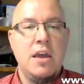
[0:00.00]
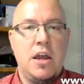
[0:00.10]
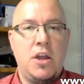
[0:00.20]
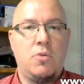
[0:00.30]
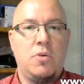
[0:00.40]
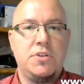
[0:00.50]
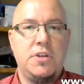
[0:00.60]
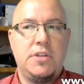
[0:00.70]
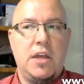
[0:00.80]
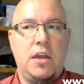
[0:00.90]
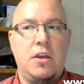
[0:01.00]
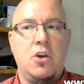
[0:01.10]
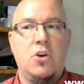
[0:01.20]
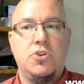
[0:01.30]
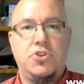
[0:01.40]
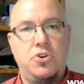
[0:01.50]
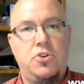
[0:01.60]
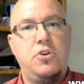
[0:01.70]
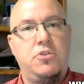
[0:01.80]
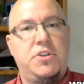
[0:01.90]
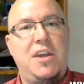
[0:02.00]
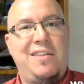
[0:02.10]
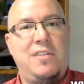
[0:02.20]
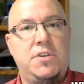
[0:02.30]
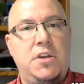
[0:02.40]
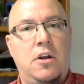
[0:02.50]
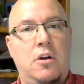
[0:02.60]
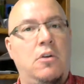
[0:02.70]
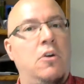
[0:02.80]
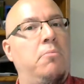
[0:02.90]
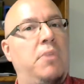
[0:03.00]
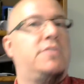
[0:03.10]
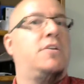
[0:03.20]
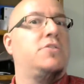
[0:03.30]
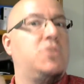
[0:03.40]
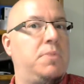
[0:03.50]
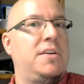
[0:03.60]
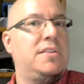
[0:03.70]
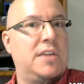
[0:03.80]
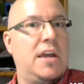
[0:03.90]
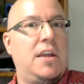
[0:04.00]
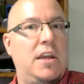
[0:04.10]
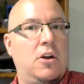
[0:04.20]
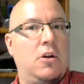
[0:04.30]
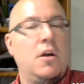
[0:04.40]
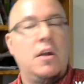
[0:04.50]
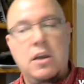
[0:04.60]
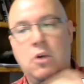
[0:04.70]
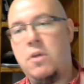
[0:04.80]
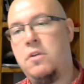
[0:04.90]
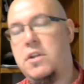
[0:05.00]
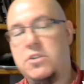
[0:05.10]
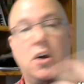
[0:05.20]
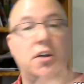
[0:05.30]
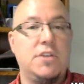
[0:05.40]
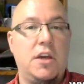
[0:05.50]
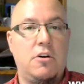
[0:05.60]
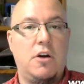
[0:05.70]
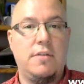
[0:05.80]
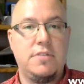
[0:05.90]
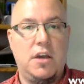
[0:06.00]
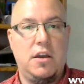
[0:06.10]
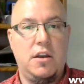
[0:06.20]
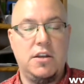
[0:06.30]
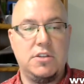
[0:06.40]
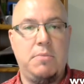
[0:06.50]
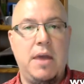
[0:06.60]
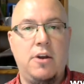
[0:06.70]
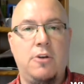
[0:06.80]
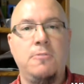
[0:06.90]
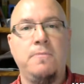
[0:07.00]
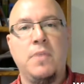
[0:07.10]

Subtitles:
In other words, they say, sure, you're saying this here, but it's also being said here. Now, whether that's on-site or off-site, it doesn't matter.